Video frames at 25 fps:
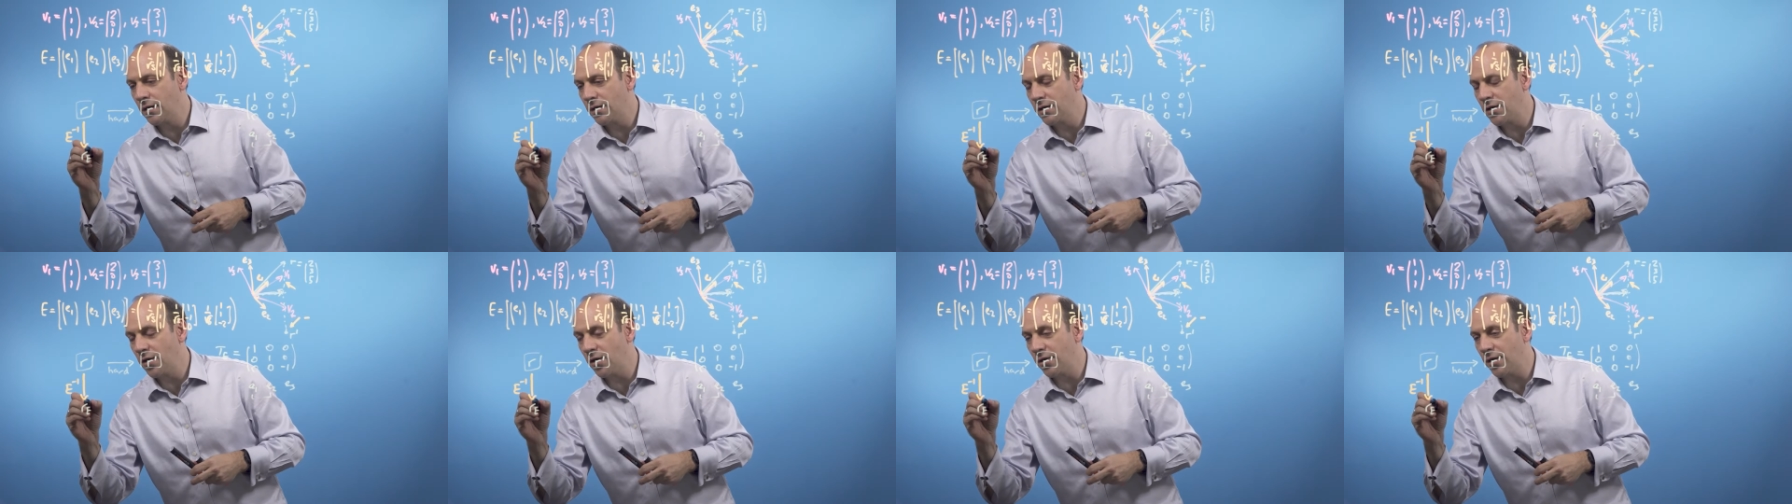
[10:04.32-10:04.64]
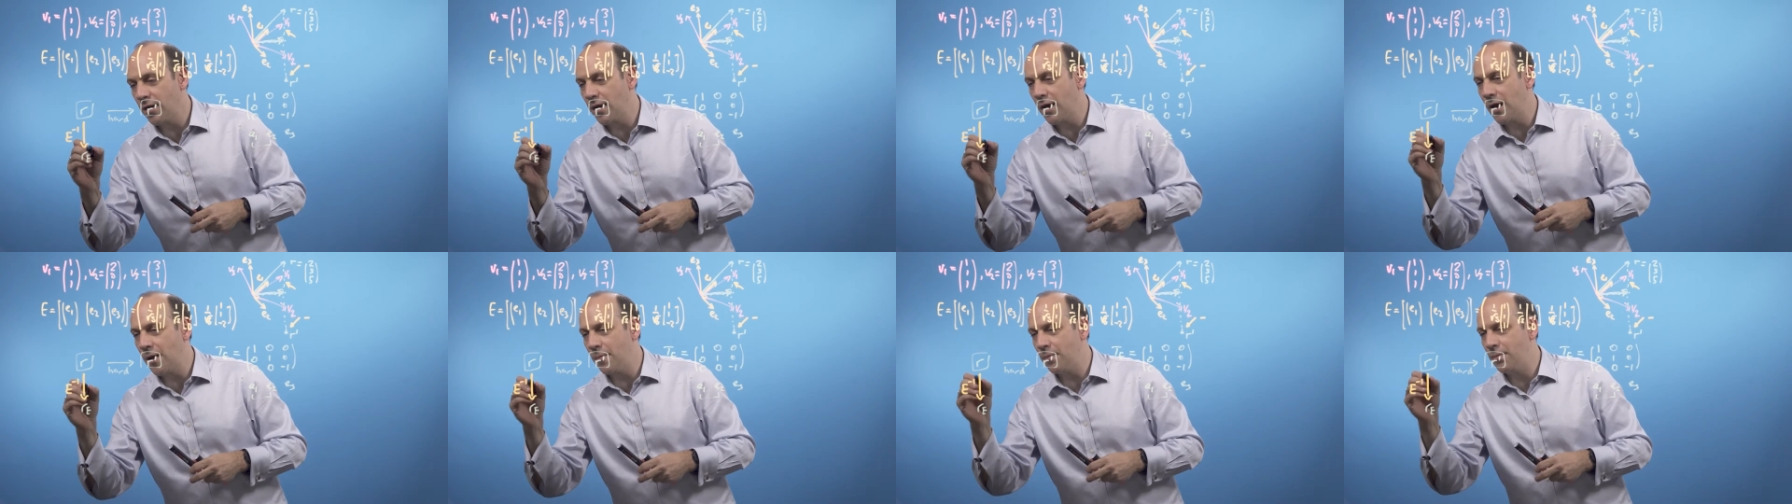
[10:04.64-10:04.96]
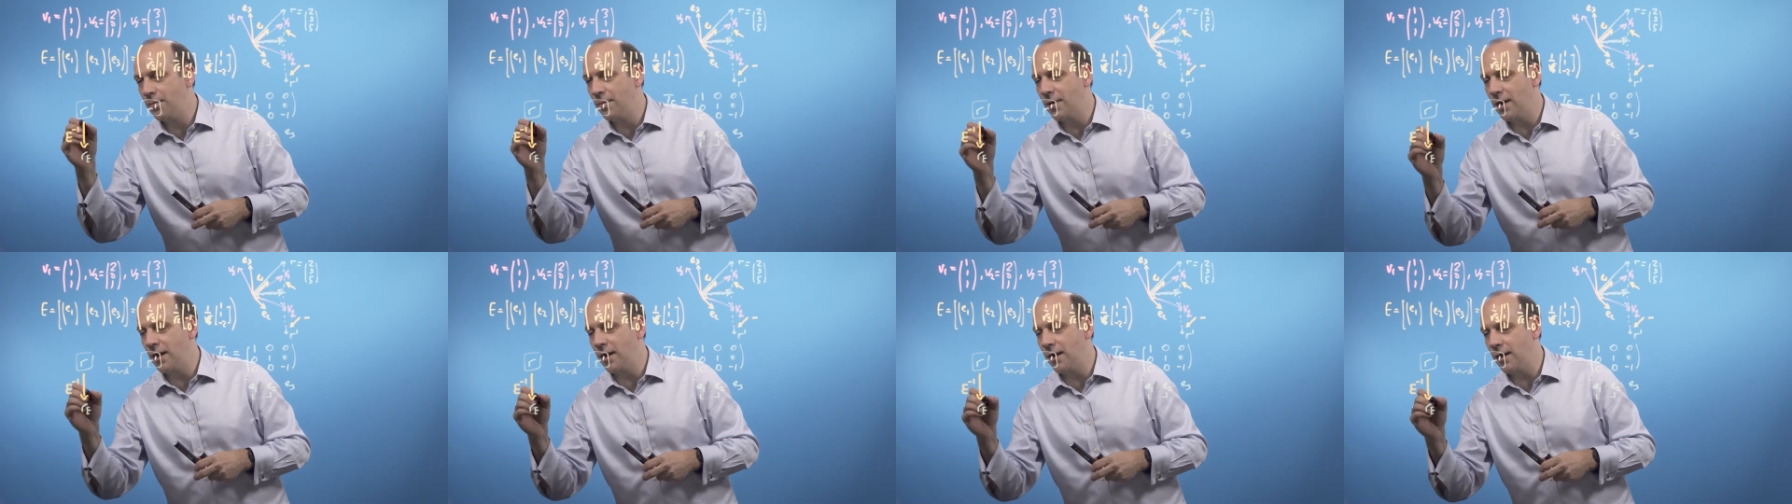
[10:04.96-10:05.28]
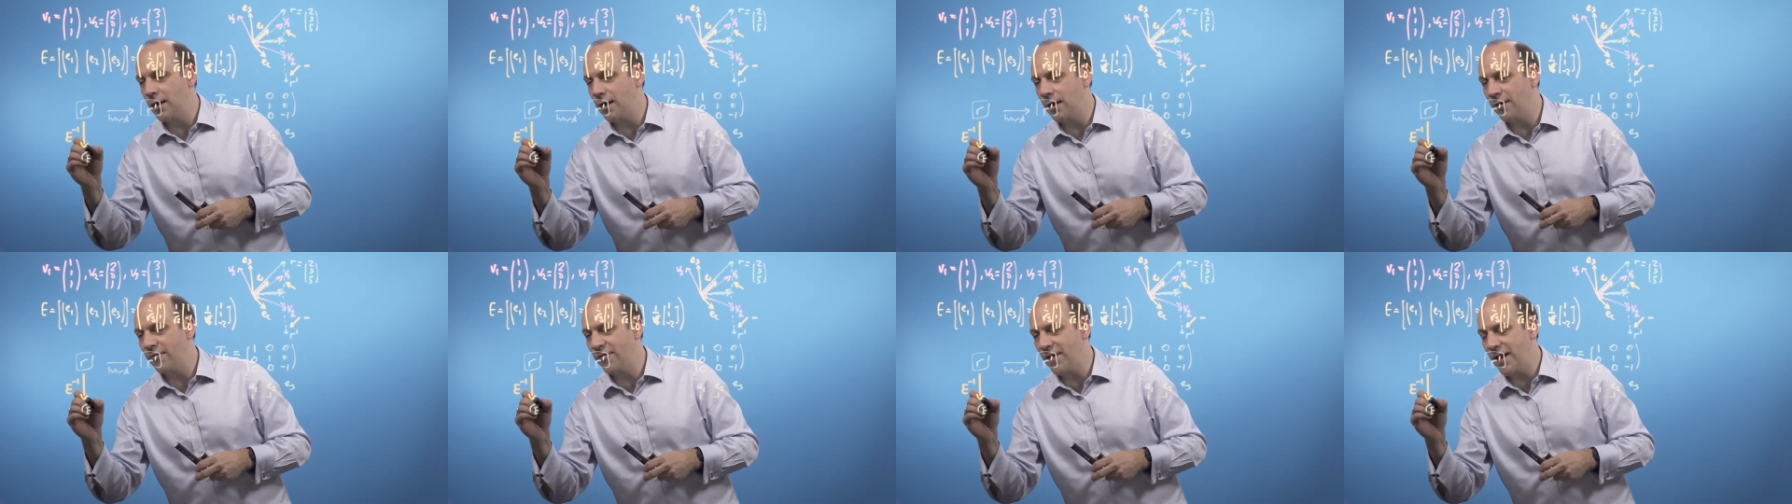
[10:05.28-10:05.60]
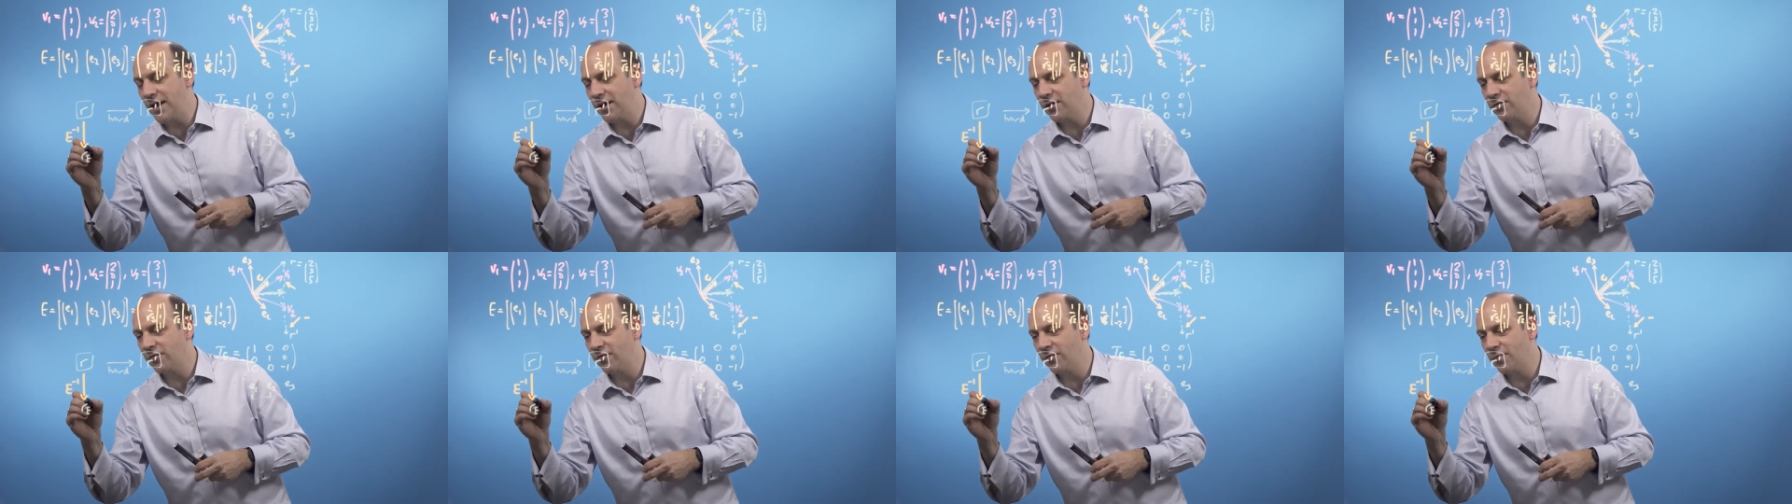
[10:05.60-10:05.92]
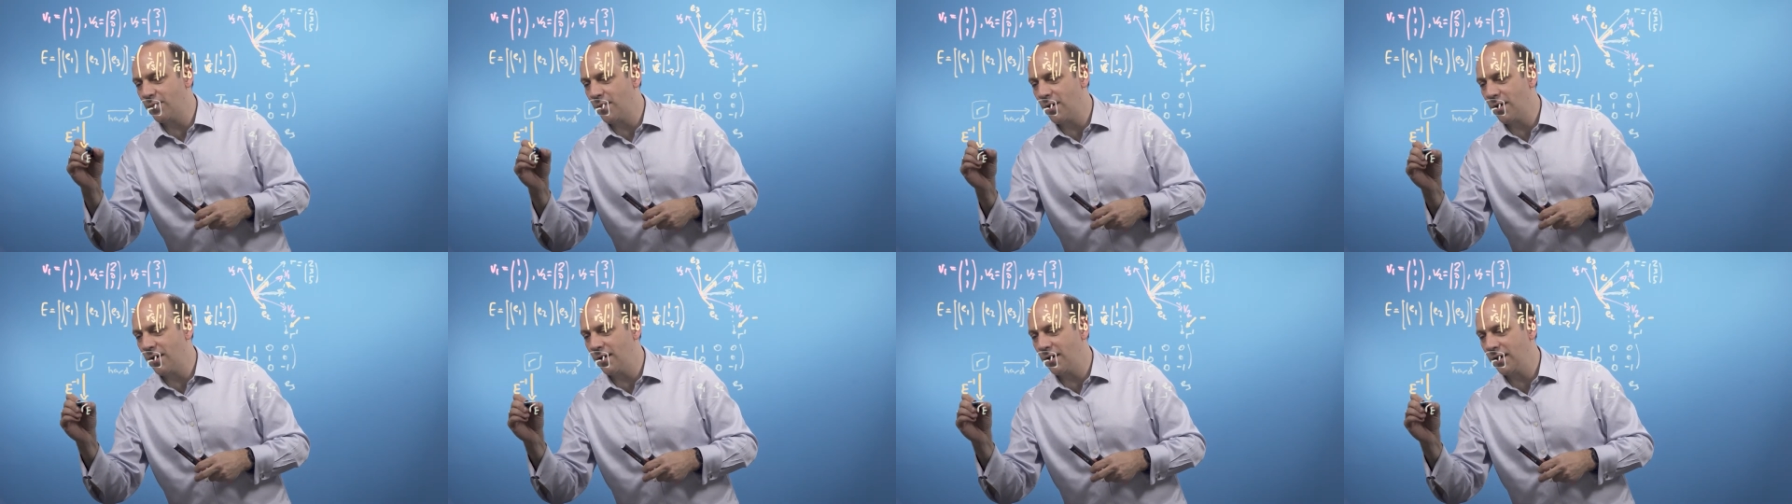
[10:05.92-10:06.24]
got a vector of
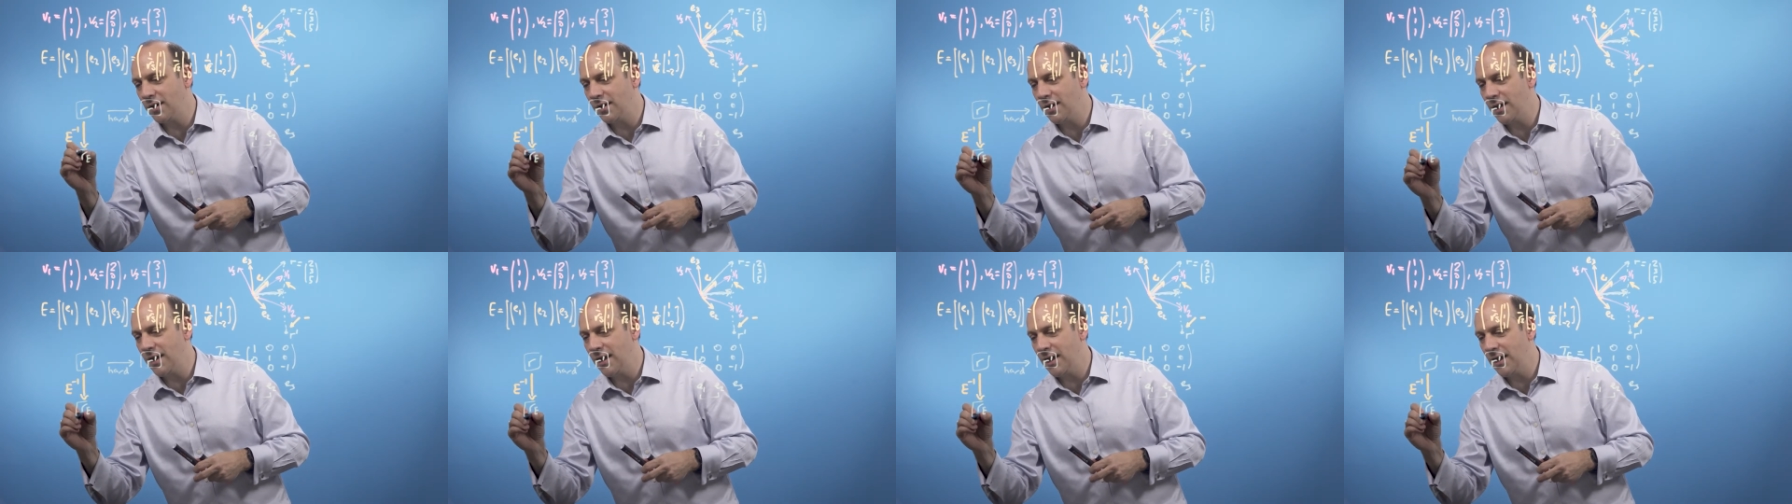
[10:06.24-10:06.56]
mine